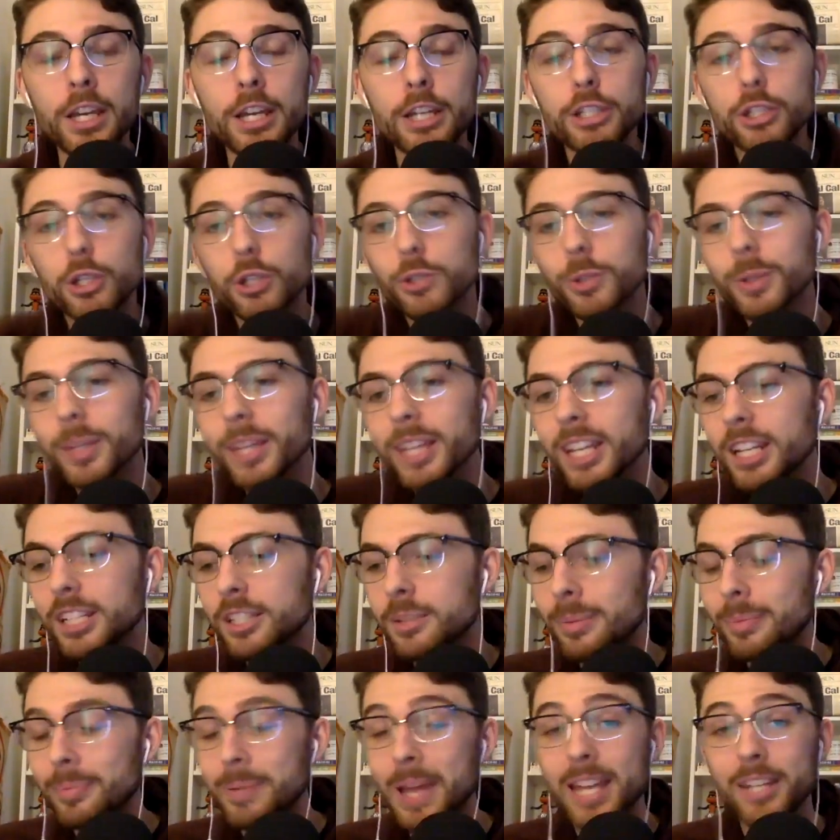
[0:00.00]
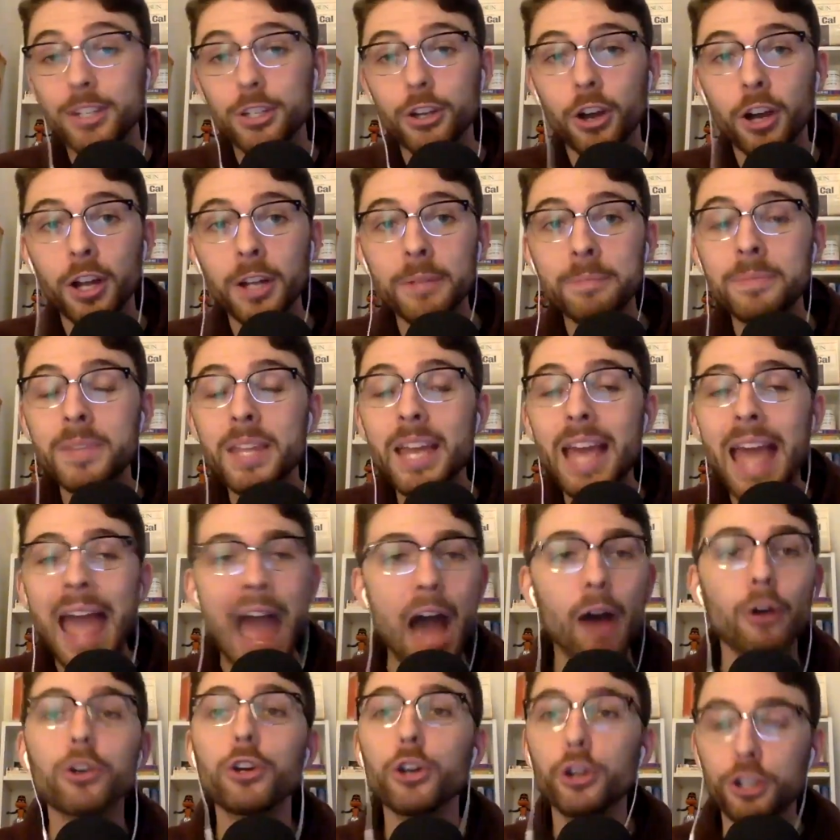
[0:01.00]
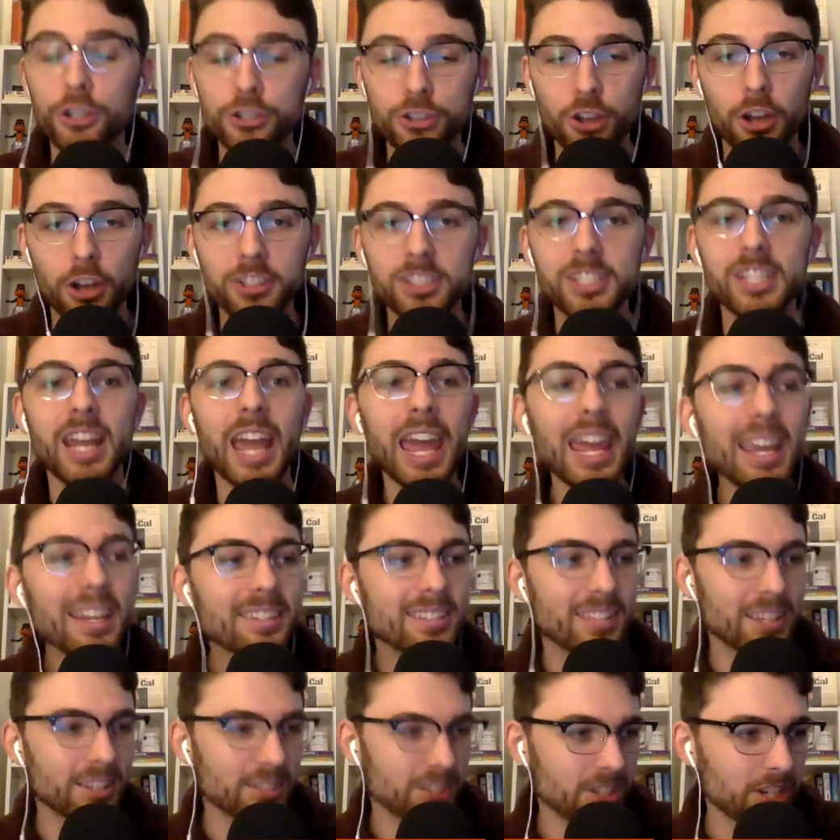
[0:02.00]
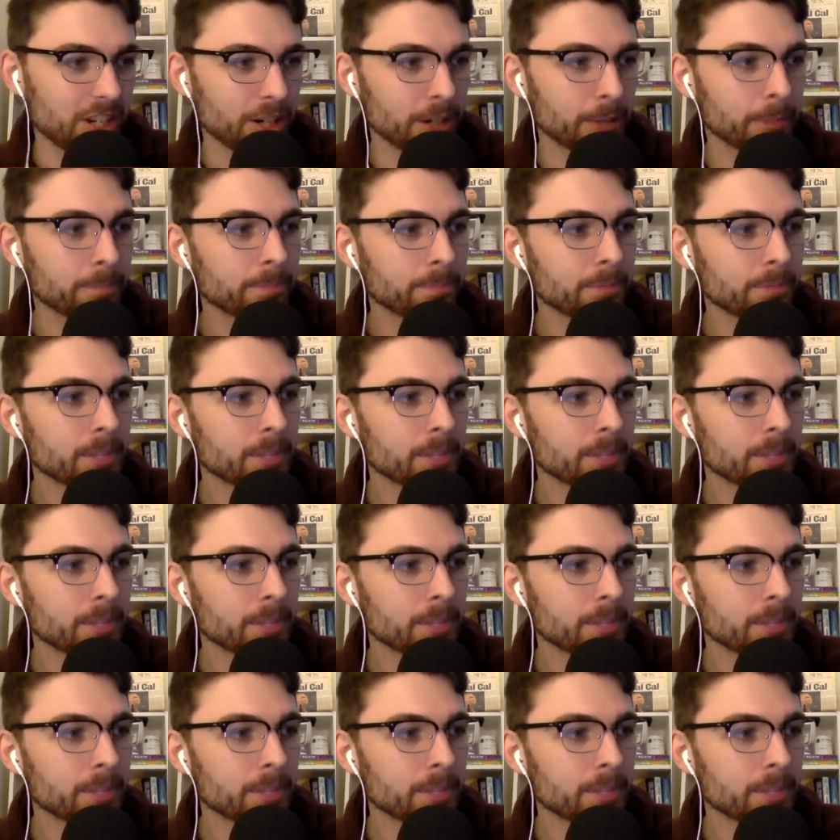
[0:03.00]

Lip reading: So it's really going to depend on how good is Austin Hayes this year.